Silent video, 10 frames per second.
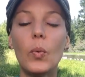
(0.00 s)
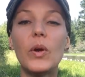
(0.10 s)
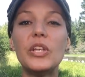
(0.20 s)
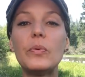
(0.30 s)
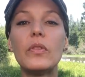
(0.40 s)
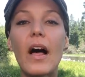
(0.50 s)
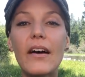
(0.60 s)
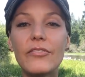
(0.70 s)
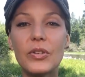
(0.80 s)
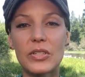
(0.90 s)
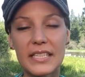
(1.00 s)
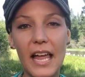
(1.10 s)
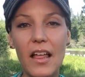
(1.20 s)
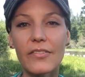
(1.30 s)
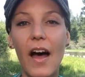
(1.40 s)
When you love
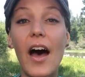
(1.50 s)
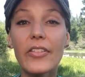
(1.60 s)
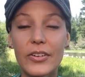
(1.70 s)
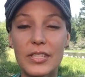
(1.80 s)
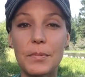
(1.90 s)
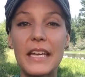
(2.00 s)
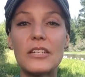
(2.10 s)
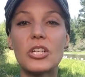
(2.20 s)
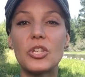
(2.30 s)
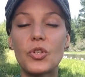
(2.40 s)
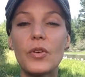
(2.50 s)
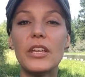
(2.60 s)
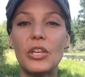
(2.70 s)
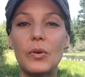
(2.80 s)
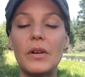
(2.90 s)
yourself, others begin to
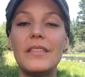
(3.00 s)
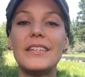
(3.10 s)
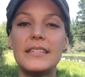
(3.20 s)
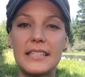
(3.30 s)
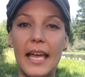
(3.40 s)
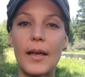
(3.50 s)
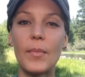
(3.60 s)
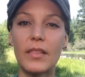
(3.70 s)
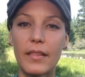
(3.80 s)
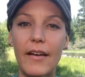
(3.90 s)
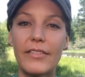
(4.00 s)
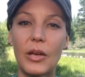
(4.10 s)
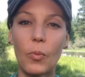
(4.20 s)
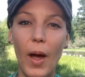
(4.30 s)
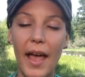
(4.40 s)
treat you in the same
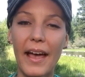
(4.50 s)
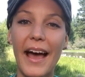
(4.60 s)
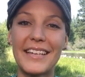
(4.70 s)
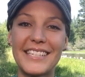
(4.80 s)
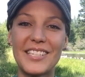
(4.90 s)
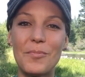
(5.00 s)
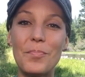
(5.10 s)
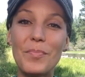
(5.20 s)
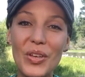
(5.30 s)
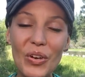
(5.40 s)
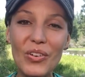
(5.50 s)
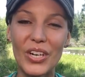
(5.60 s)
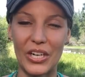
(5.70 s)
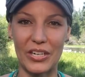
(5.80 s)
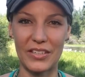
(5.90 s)
loving way as
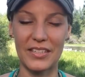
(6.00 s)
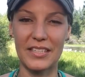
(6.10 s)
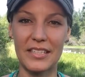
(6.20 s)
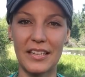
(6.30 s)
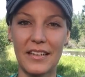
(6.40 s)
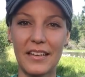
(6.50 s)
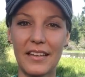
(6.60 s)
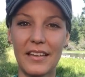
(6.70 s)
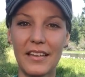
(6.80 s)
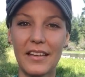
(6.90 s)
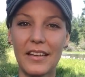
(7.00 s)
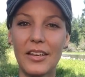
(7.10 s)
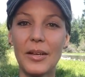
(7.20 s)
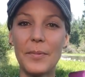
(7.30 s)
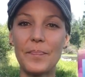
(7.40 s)
mirrors.
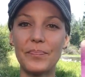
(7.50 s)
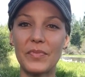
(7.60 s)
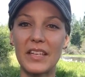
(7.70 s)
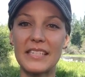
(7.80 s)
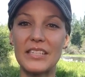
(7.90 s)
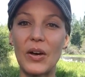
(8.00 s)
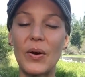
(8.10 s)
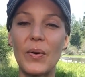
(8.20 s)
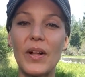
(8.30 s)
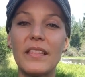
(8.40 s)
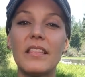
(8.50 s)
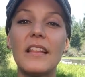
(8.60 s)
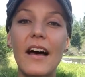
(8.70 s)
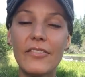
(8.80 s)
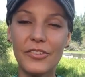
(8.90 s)
So
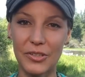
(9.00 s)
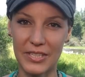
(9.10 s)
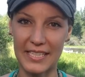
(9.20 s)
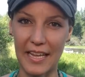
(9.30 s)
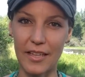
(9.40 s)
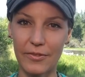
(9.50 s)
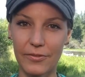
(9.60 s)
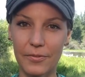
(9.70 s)
love yourself,